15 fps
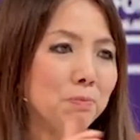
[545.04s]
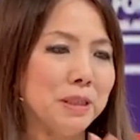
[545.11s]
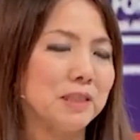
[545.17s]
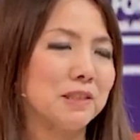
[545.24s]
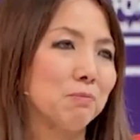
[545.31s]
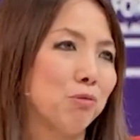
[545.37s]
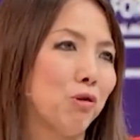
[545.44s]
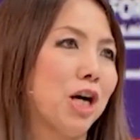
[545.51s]
be
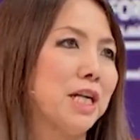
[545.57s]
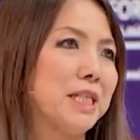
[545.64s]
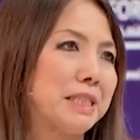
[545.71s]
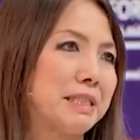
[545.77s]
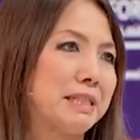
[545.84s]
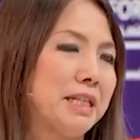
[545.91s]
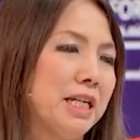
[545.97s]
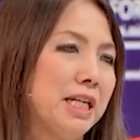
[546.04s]

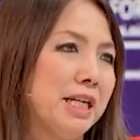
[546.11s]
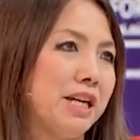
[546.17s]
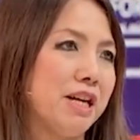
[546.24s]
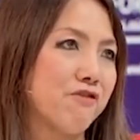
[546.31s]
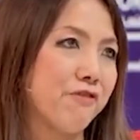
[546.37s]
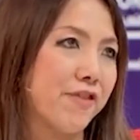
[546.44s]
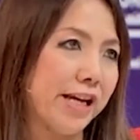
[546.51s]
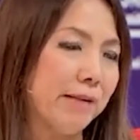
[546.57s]
surprised
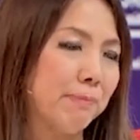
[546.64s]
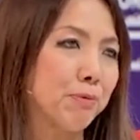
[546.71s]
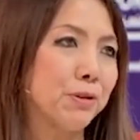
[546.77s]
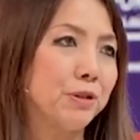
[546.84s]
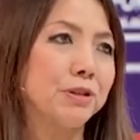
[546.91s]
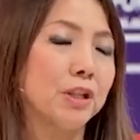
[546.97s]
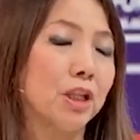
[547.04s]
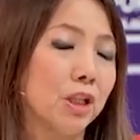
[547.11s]
if
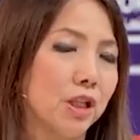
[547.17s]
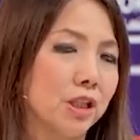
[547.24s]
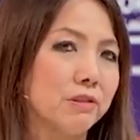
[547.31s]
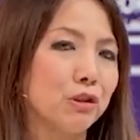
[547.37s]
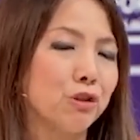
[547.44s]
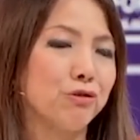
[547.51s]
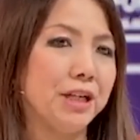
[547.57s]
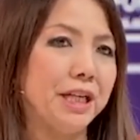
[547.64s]
April, a lot
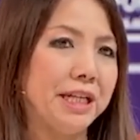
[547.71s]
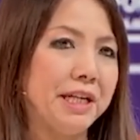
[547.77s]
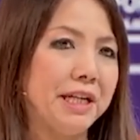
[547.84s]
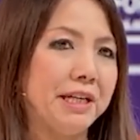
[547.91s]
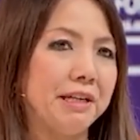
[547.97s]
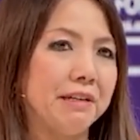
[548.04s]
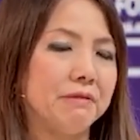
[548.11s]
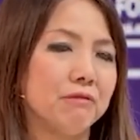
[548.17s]
of
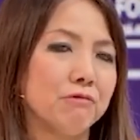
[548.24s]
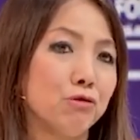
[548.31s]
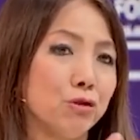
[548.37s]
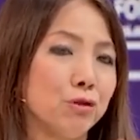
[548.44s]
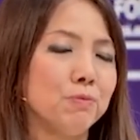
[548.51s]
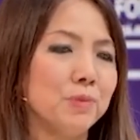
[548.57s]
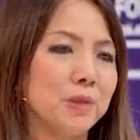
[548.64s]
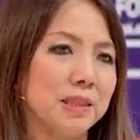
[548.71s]
trading
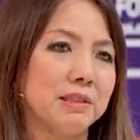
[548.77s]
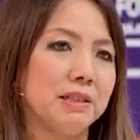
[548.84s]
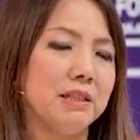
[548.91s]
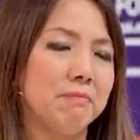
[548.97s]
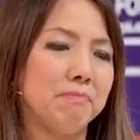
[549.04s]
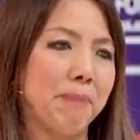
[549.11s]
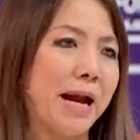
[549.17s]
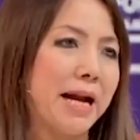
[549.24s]
rooms
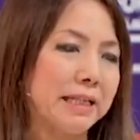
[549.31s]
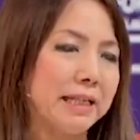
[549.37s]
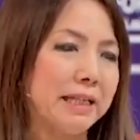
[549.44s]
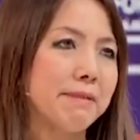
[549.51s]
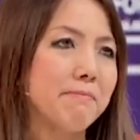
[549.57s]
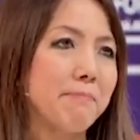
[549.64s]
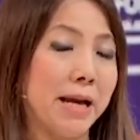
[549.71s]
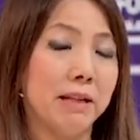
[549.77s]
in
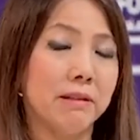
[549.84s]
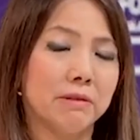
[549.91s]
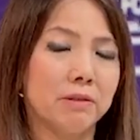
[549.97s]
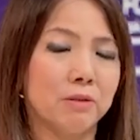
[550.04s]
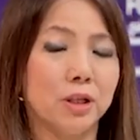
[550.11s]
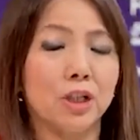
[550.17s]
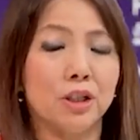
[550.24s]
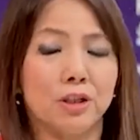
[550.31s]
banking made
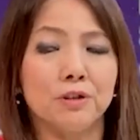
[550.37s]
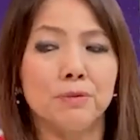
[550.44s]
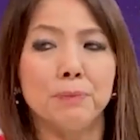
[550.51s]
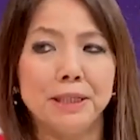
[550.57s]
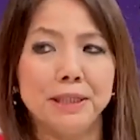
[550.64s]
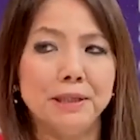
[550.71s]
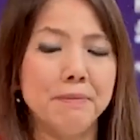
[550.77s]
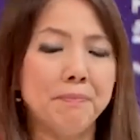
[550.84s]
quite a lot of
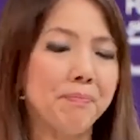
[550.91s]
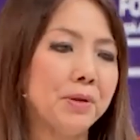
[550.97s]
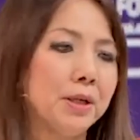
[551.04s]
money.